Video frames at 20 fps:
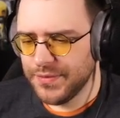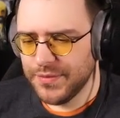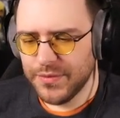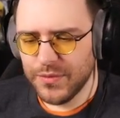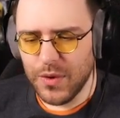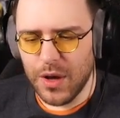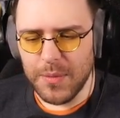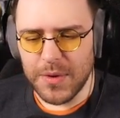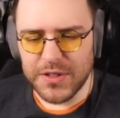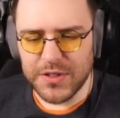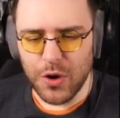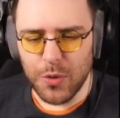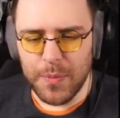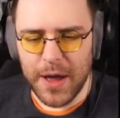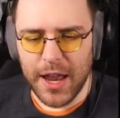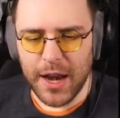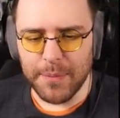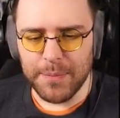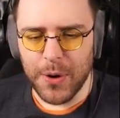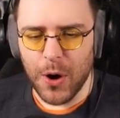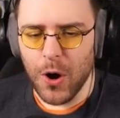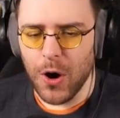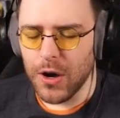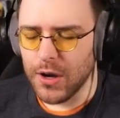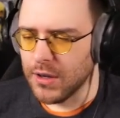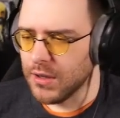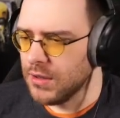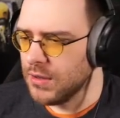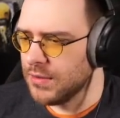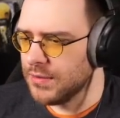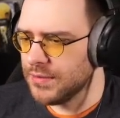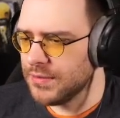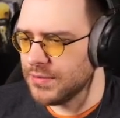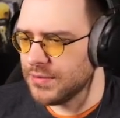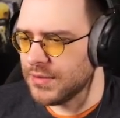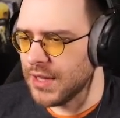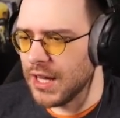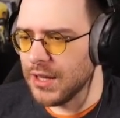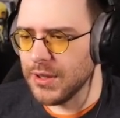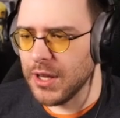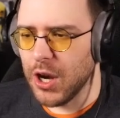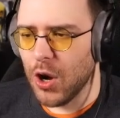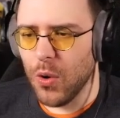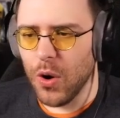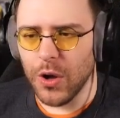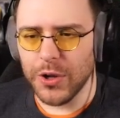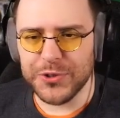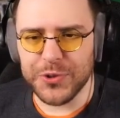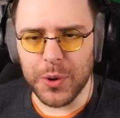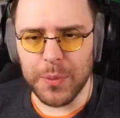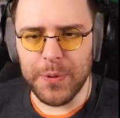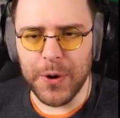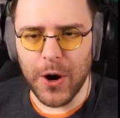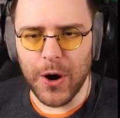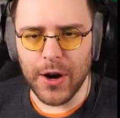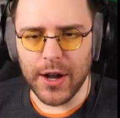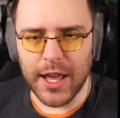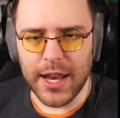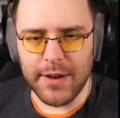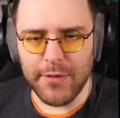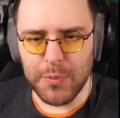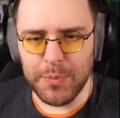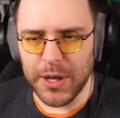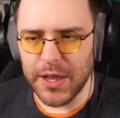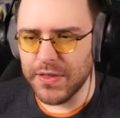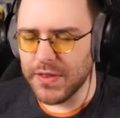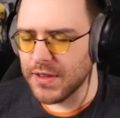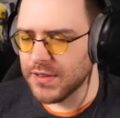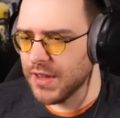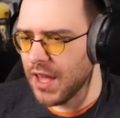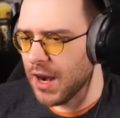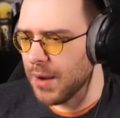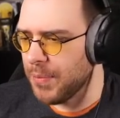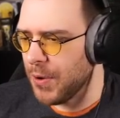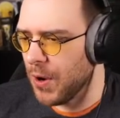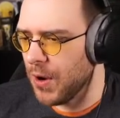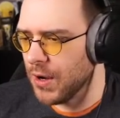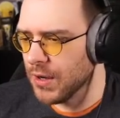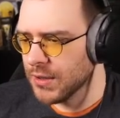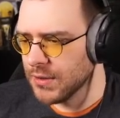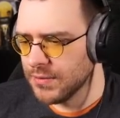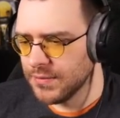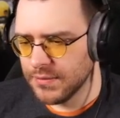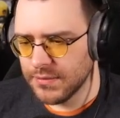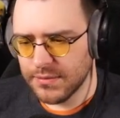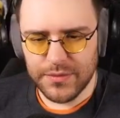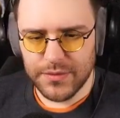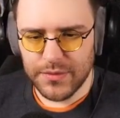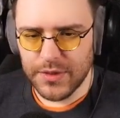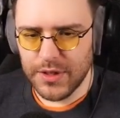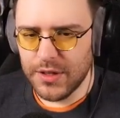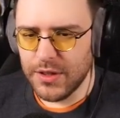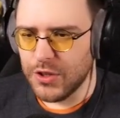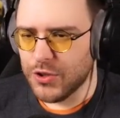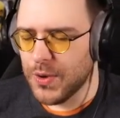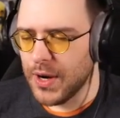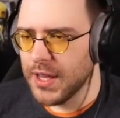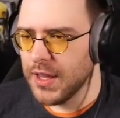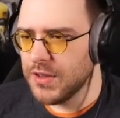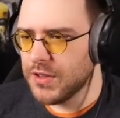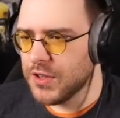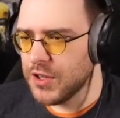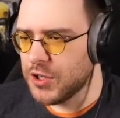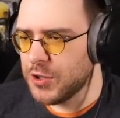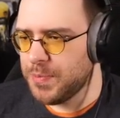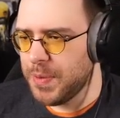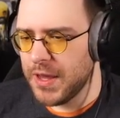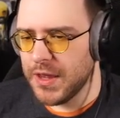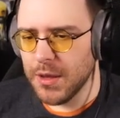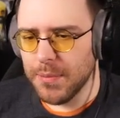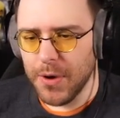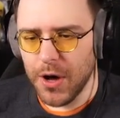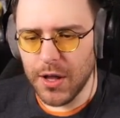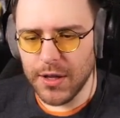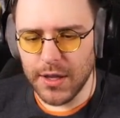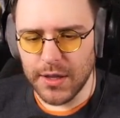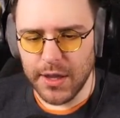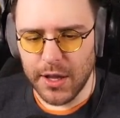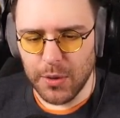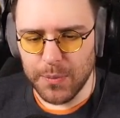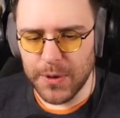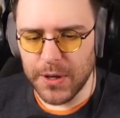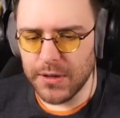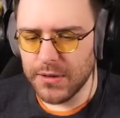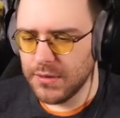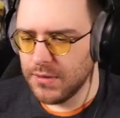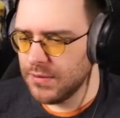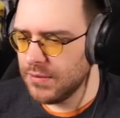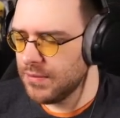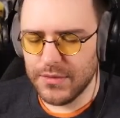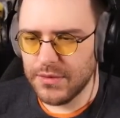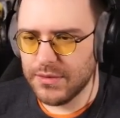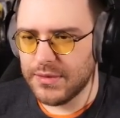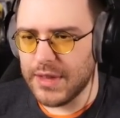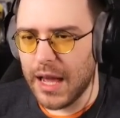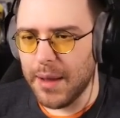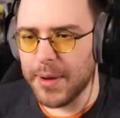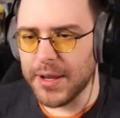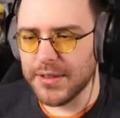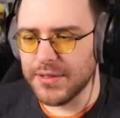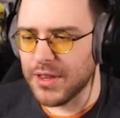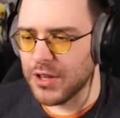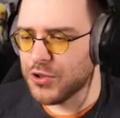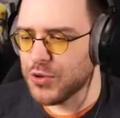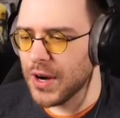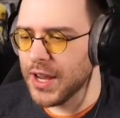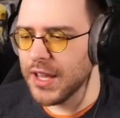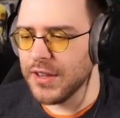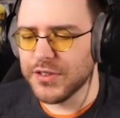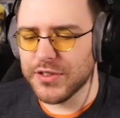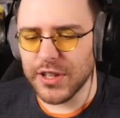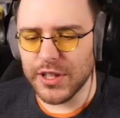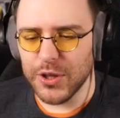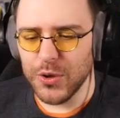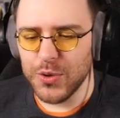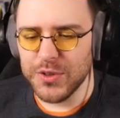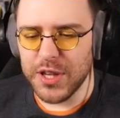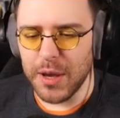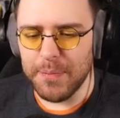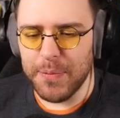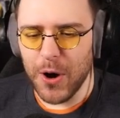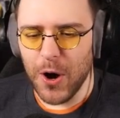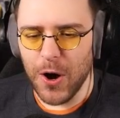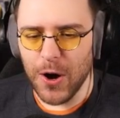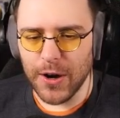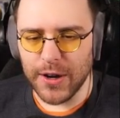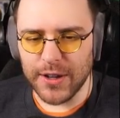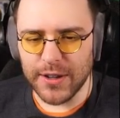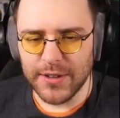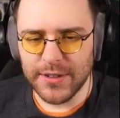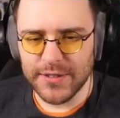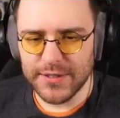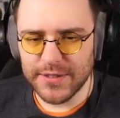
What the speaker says: Why am I so bad at Pong? I only know Ultra Pong. I never played this kind of Pong. The trick is to spin the ball a little bit. Damn it. The trick is to lose at Pong.